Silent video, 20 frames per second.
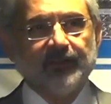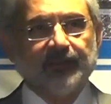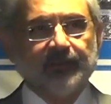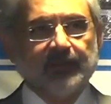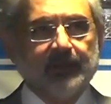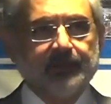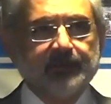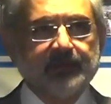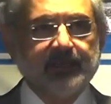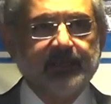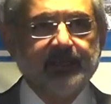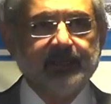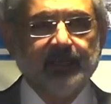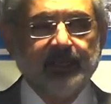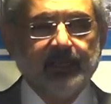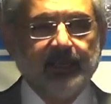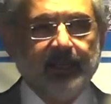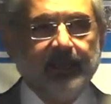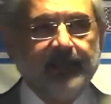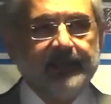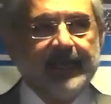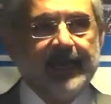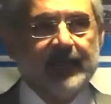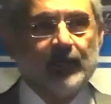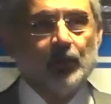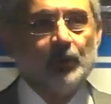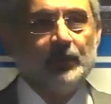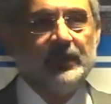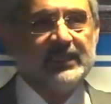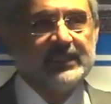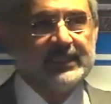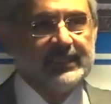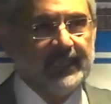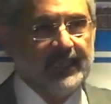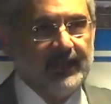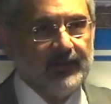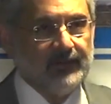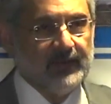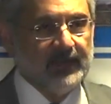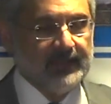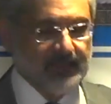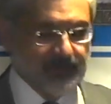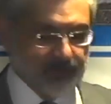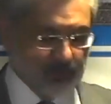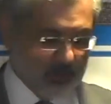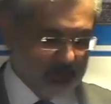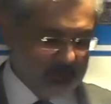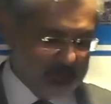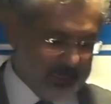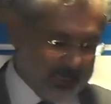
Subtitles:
disrupted, it had to be saved, and this was